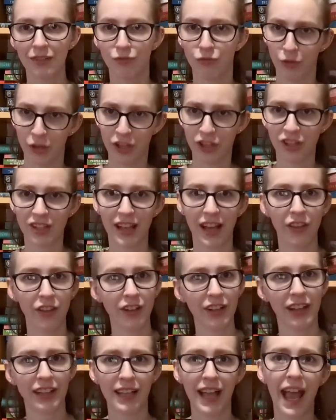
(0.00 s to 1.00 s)
reaches out and
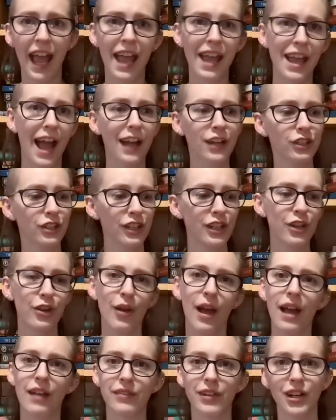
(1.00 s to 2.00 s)
they're like, hey, actually, you
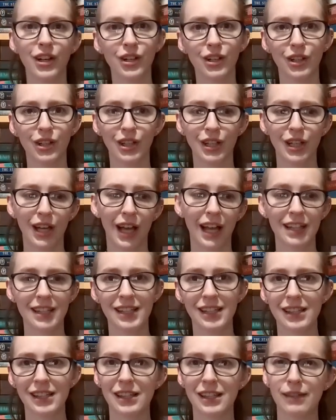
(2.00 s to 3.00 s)
have an uncle and
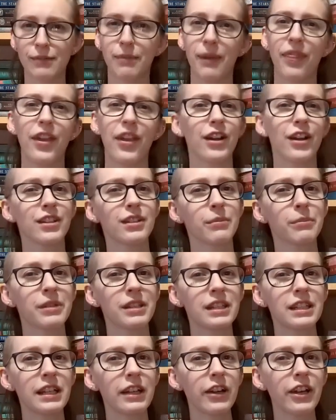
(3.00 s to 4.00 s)
cousins, but there are some
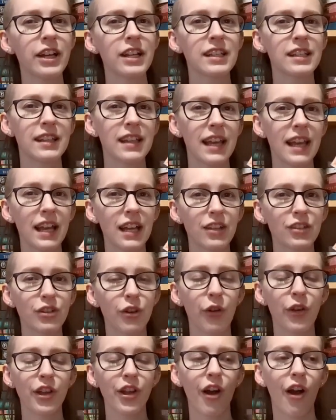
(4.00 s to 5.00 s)
mysterious things
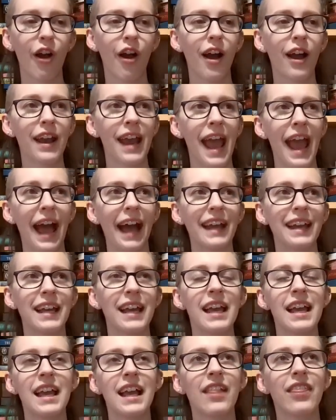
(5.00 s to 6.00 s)
going on, and
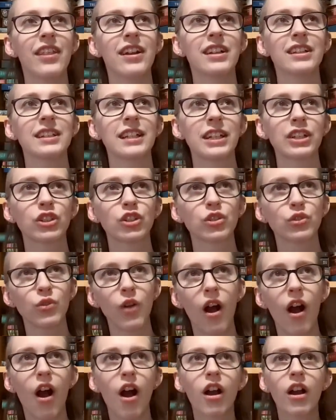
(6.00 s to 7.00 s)
there's like
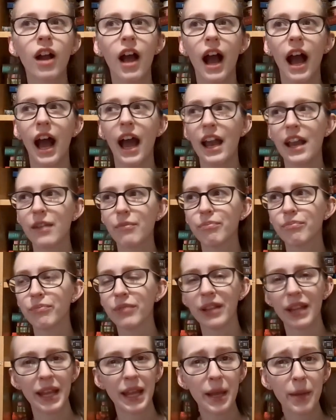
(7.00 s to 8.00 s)
strong uh,
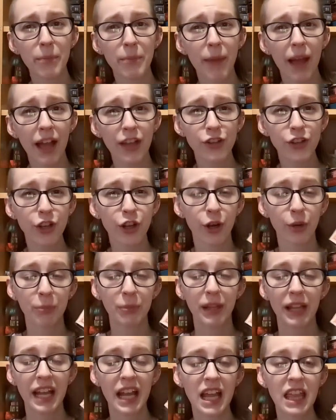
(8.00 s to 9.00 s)
plant magic or
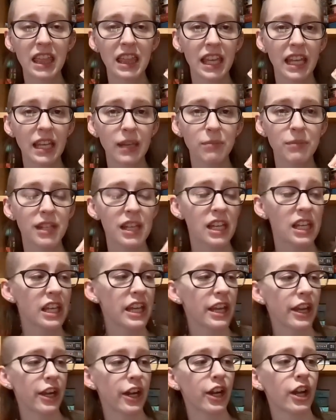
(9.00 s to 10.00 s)
plant themes in
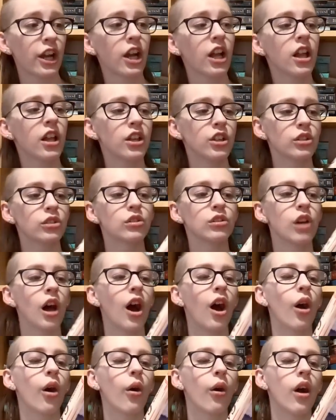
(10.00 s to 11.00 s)
here.
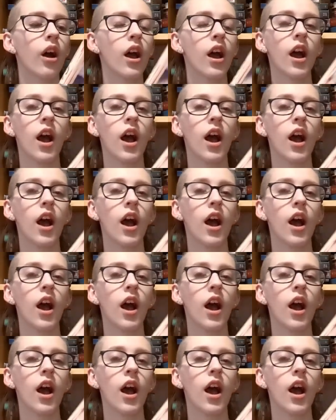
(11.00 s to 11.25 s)
So,